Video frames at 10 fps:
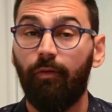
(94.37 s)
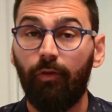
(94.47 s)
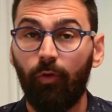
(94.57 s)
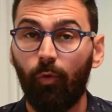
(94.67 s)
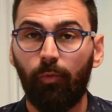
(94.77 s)

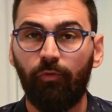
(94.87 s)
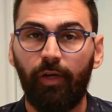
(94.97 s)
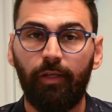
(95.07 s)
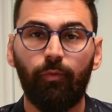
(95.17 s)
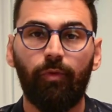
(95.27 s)
You are
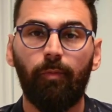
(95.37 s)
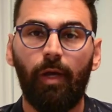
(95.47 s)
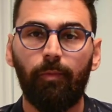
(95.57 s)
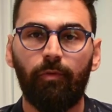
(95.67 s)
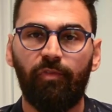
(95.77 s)
provided with a
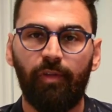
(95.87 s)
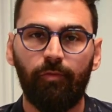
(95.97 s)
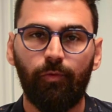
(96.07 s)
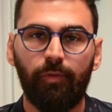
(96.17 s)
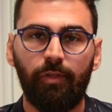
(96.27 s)
map of cell
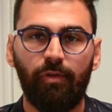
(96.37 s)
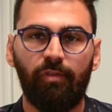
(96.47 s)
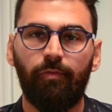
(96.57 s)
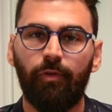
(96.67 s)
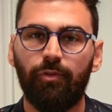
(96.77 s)
voltage as
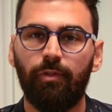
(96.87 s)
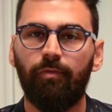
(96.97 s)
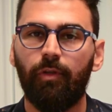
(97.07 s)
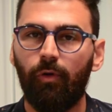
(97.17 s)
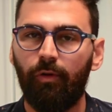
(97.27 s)
a function
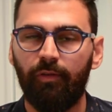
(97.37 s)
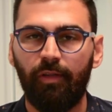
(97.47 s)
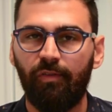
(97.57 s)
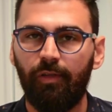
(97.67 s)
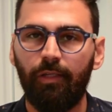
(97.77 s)
of the current
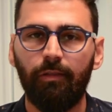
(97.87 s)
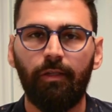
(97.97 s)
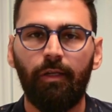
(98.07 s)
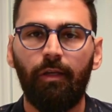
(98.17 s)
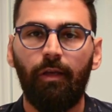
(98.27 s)
density
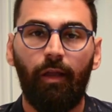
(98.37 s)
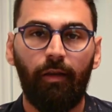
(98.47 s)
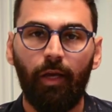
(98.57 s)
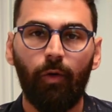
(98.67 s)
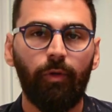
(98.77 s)
and
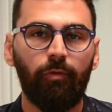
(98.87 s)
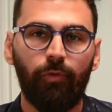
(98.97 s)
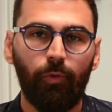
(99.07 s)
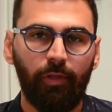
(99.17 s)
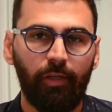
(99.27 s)
now, in a
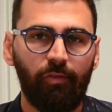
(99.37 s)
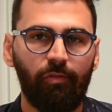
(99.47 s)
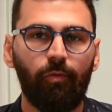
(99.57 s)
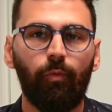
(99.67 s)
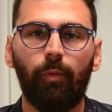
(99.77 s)
few
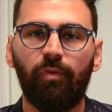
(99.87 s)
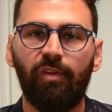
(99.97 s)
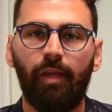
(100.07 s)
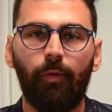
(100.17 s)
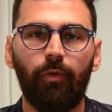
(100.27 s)
clicks, we will
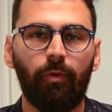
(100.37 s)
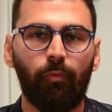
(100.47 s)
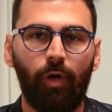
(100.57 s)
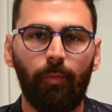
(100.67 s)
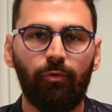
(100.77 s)
see how you can
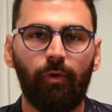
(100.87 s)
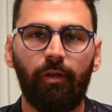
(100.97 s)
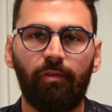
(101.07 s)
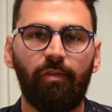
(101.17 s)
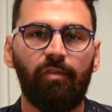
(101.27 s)

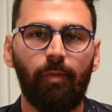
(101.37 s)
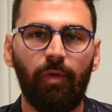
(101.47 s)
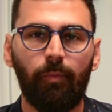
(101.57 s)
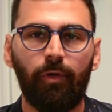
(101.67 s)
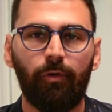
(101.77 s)
parameterize the
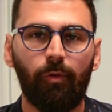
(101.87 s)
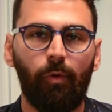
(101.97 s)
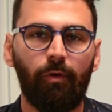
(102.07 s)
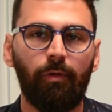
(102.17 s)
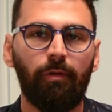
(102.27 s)
semi-empirical
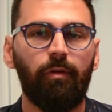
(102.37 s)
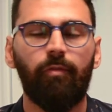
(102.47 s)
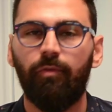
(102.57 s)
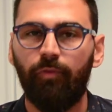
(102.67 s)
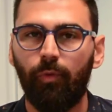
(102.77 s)
model
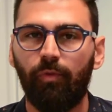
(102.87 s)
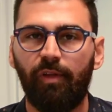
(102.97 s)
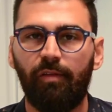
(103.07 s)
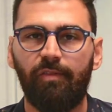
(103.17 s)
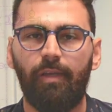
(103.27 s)
of the fuel
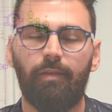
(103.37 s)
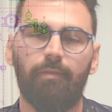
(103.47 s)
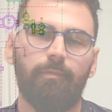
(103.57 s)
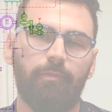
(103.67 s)
cell stack.